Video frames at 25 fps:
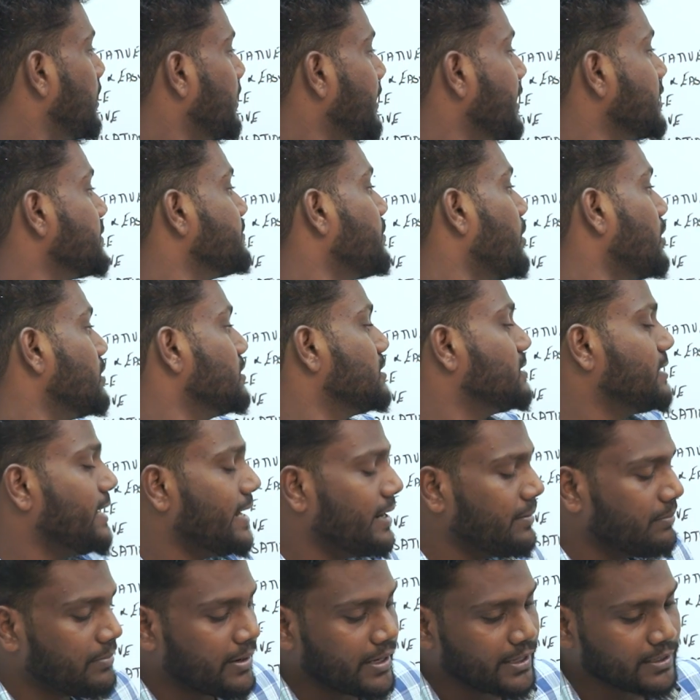response
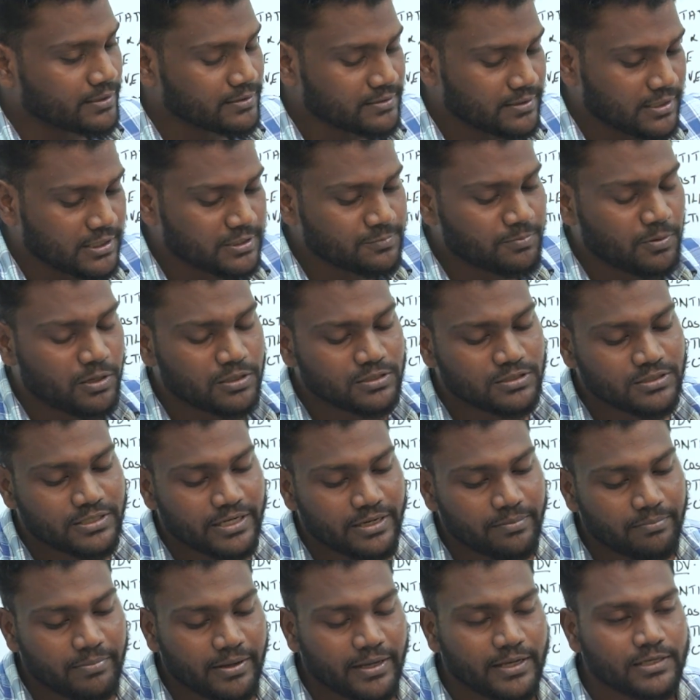rate bias. Response
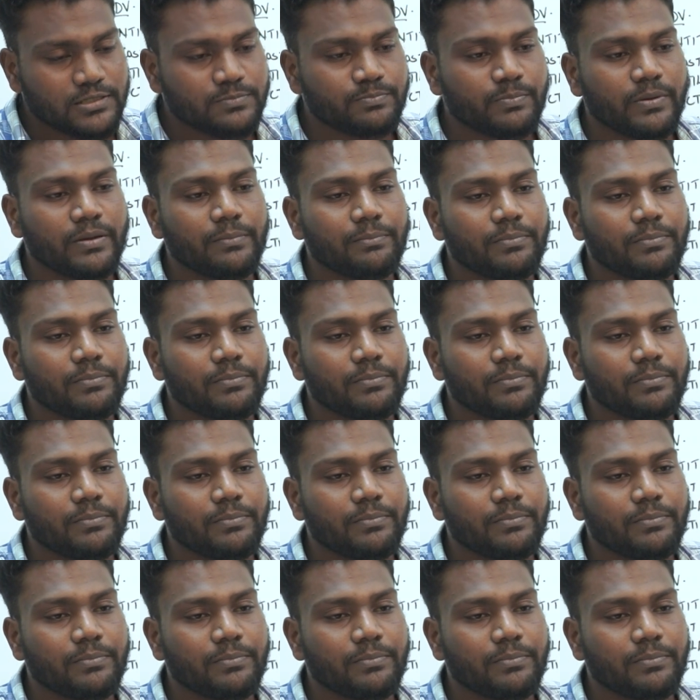rate bias,